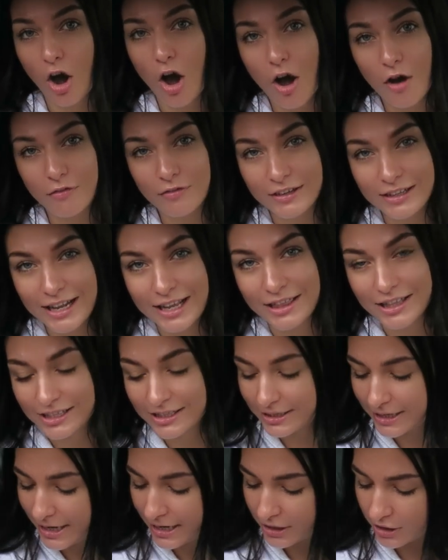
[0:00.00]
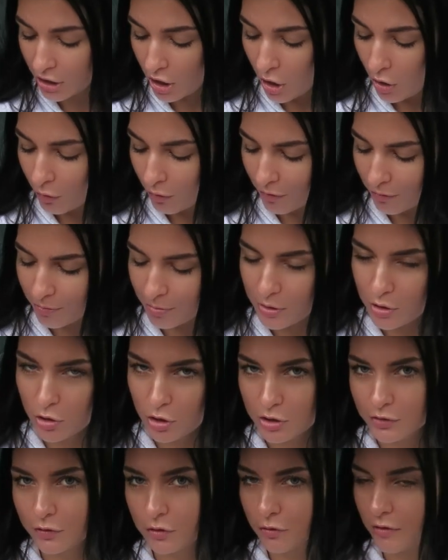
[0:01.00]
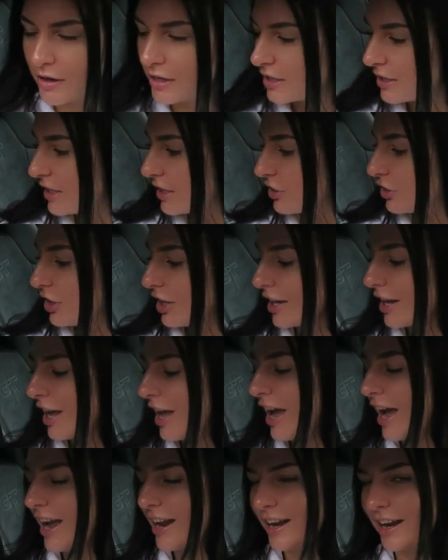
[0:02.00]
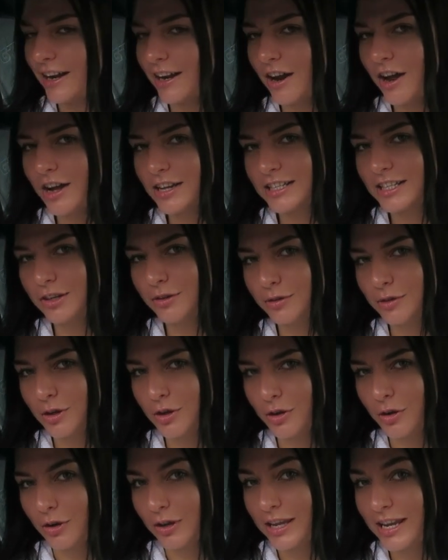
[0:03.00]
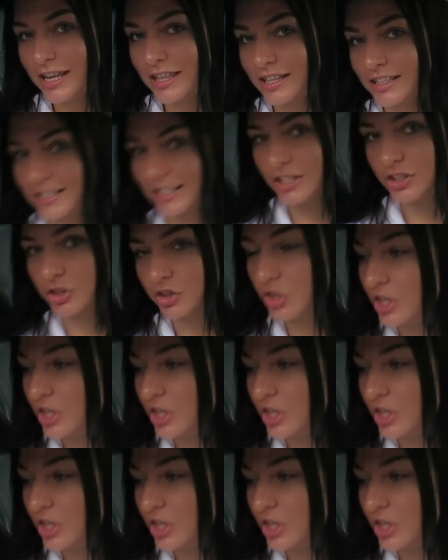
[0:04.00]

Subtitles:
half leather seats with beautiful red stitching and a nice little logo here that says